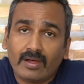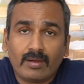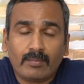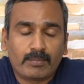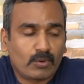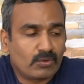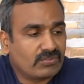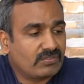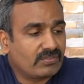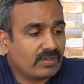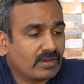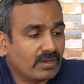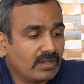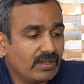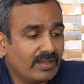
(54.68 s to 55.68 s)

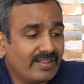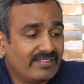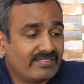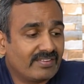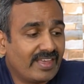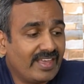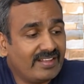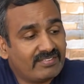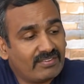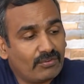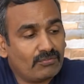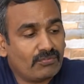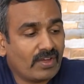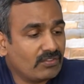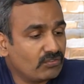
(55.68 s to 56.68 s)
processor. It's
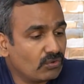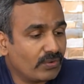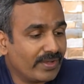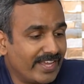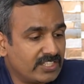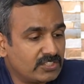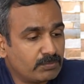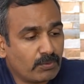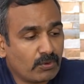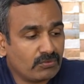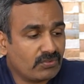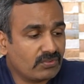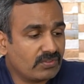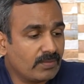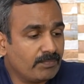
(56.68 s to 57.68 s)
8750H
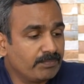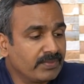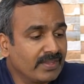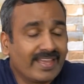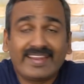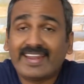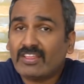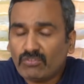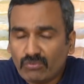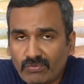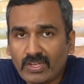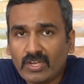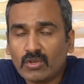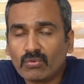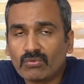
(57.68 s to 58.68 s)
processor. It has
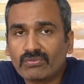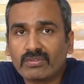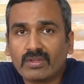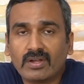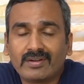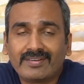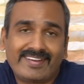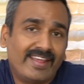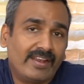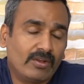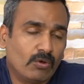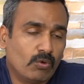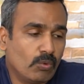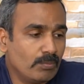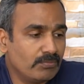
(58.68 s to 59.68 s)
Windows
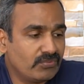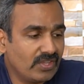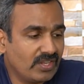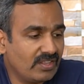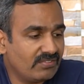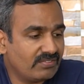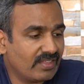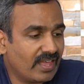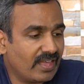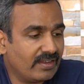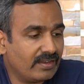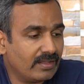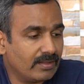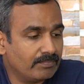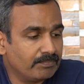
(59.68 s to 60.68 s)
10 Home series,
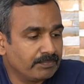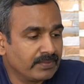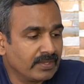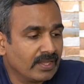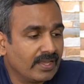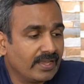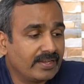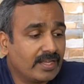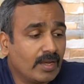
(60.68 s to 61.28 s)
and it